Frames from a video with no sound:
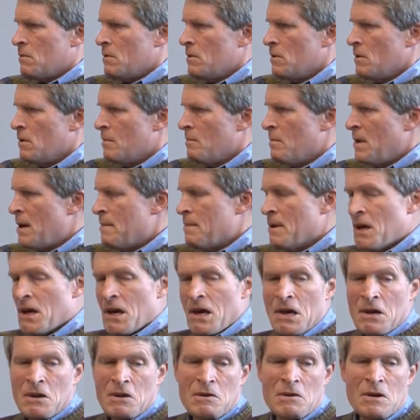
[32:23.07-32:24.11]
You know, maybe
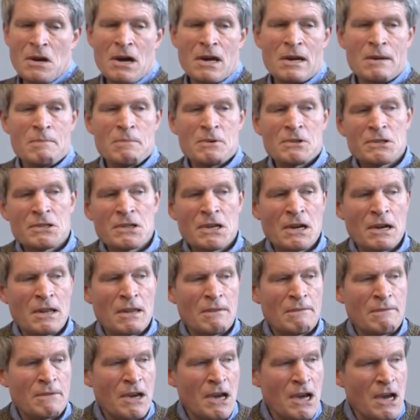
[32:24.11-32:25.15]
80, 90 percent of
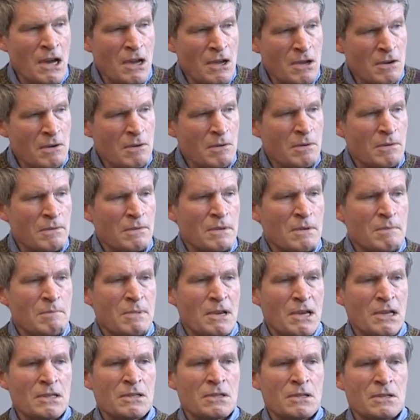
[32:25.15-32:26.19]
the value of the
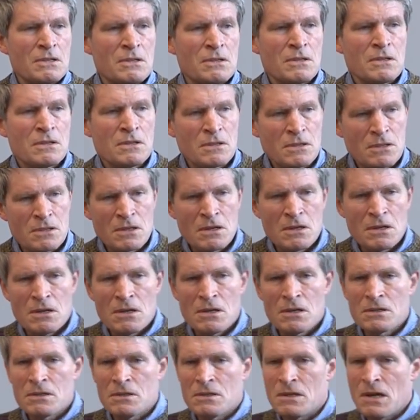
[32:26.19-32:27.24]
business is uh,
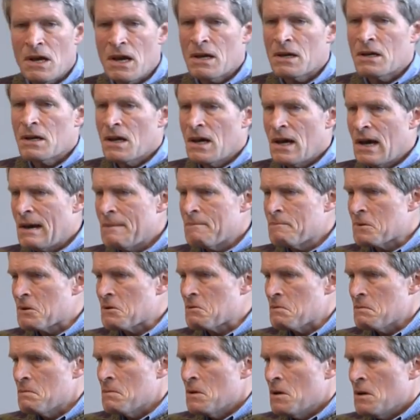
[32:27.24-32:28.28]
is debt
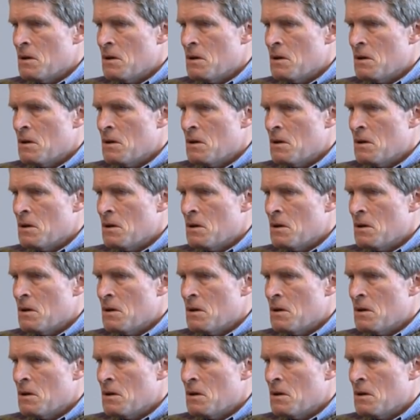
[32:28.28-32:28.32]
capital.